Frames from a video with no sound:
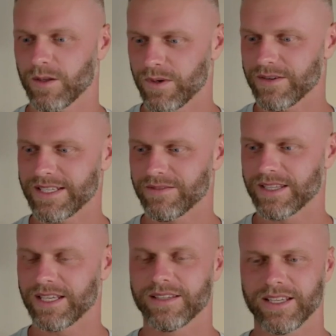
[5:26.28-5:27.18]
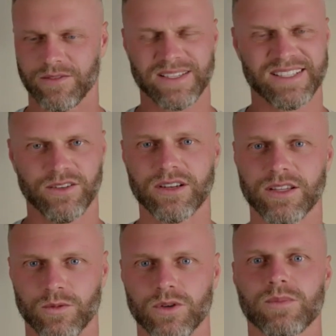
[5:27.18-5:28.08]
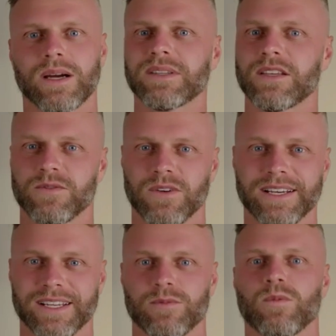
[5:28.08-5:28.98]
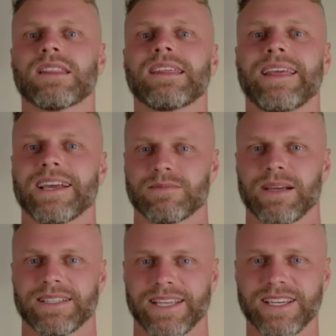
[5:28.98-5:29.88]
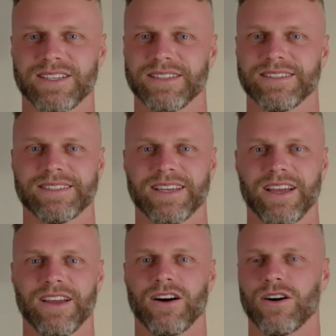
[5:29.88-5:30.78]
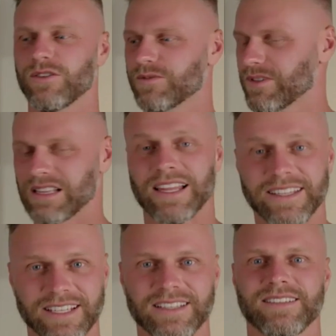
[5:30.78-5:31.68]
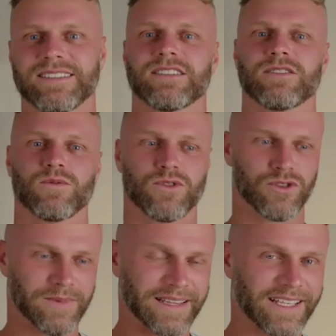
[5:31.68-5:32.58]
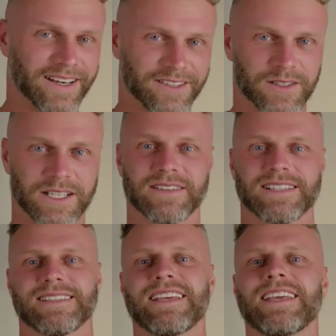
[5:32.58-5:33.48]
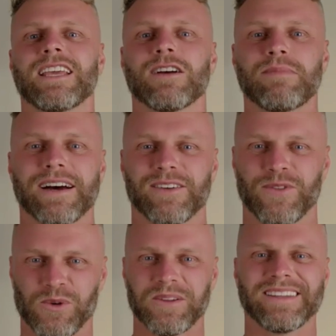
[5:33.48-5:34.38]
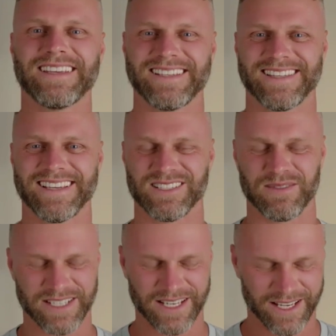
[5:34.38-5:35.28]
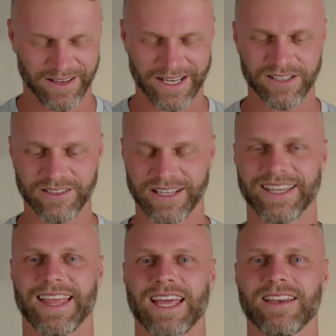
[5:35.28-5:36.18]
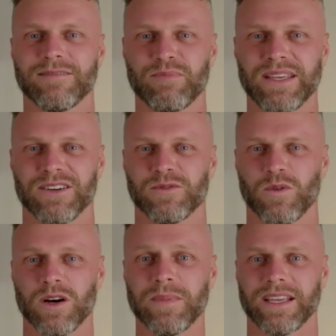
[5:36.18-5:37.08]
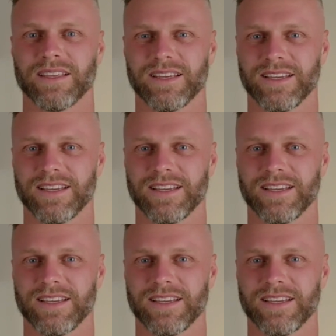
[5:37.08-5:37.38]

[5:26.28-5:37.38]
Where is everything that, if it's not in the room, where would they find it? And what are the expectations of cleanliness in the room, in the other areas? Thinking about all of these things, which I know it can be overwhelming.